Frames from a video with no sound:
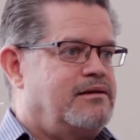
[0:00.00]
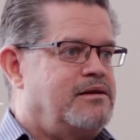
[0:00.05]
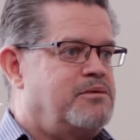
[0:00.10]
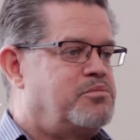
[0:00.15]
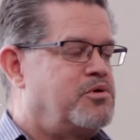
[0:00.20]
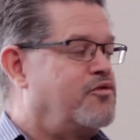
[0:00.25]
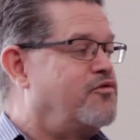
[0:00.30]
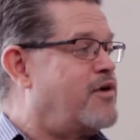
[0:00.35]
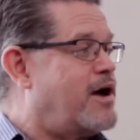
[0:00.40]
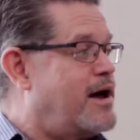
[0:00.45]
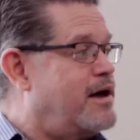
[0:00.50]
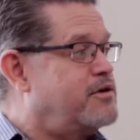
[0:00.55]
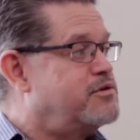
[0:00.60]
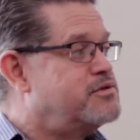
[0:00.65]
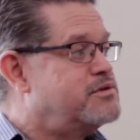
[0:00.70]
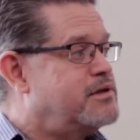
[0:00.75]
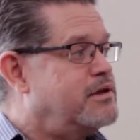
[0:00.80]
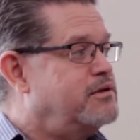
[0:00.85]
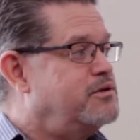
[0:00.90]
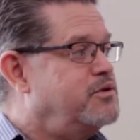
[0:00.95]
the
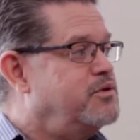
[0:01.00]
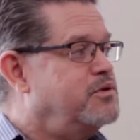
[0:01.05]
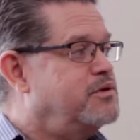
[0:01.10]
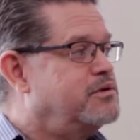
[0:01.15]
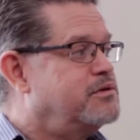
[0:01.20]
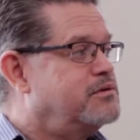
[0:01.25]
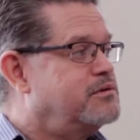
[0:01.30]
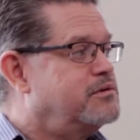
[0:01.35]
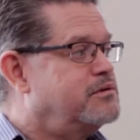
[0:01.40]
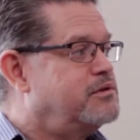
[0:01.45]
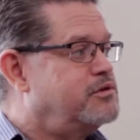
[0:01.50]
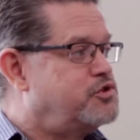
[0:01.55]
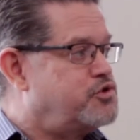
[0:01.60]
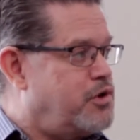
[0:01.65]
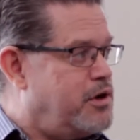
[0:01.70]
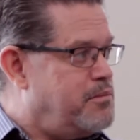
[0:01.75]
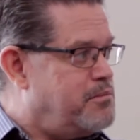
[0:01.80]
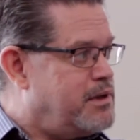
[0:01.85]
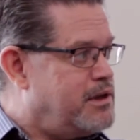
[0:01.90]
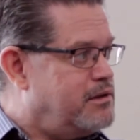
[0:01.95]
providers that do the
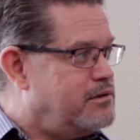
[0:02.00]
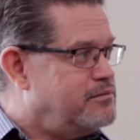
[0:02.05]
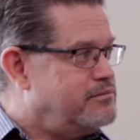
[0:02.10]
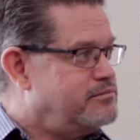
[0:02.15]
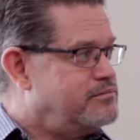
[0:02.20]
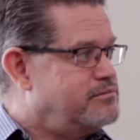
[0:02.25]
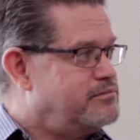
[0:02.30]
treatment,